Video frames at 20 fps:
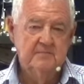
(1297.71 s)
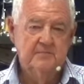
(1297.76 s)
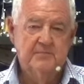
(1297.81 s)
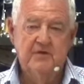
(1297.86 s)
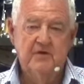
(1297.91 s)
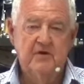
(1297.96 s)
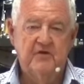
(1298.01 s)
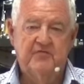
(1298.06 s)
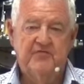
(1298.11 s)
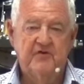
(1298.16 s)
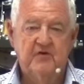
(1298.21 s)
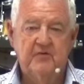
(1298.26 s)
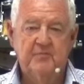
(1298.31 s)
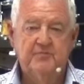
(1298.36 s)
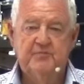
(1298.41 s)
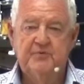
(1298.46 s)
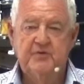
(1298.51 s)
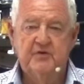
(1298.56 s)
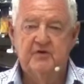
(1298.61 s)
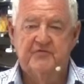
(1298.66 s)
Beautiful,
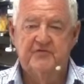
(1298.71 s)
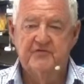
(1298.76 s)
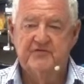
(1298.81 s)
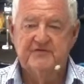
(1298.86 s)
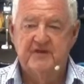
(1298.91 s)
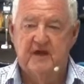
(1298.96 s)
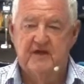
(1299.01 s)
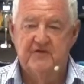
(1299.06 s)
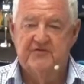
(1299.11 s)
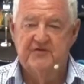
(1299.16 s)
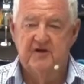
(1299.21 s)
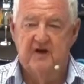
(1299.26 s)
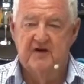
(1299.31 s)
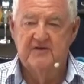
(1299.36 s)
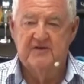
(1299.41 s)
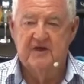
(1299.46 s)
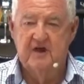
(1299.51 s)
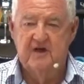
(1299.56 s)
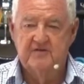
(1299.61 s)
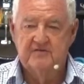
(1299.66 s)
beautiful
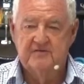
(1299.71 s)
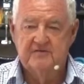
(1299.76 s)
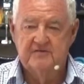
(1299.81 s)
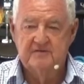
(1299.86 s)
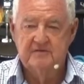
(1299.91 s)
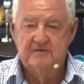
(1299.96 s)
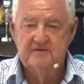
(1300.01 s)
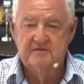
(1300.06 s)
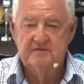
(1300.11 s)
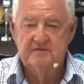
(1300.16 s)
Sunshine Coast.